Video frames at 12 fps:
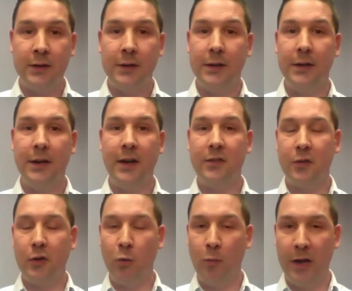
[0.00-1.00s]
I
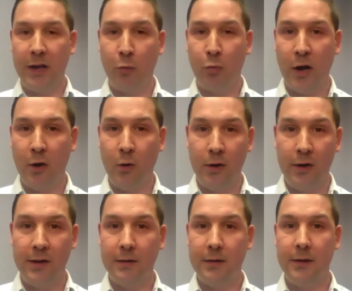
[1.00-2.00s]
certainly will make it a
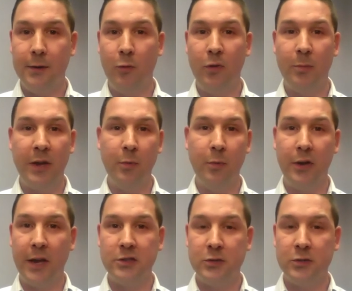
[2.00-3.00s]
priority with my
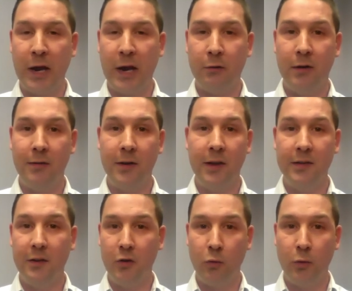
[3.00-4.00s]
communications background to
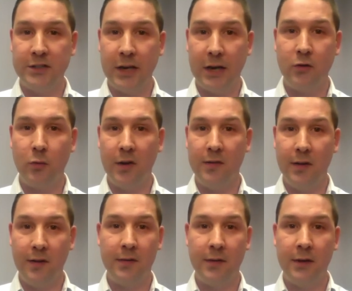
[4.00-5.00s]
continue to reach out to
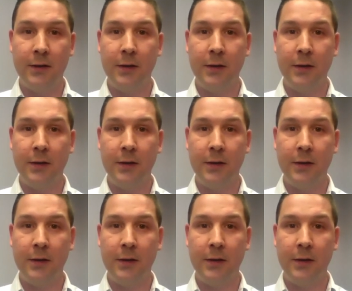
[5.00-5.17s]
residents.